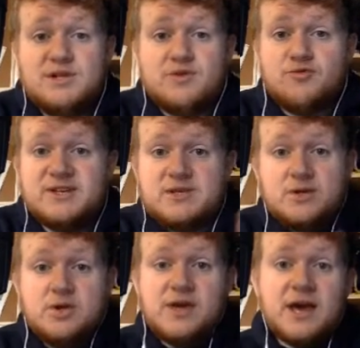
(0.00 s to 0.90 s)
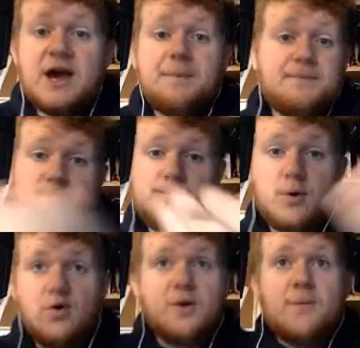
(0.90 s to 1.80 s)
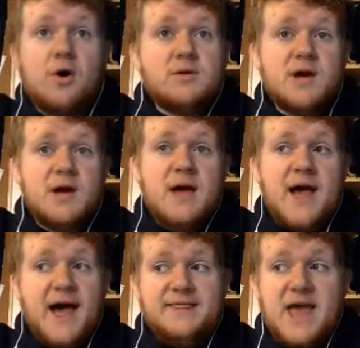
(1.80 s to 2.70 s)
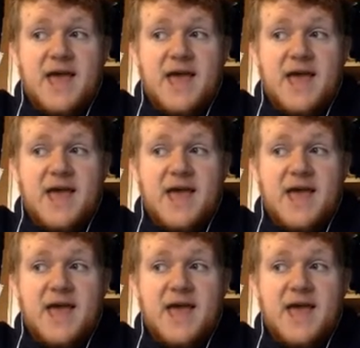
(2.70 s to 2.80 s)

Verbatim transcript: to risk looking up Pokemon, and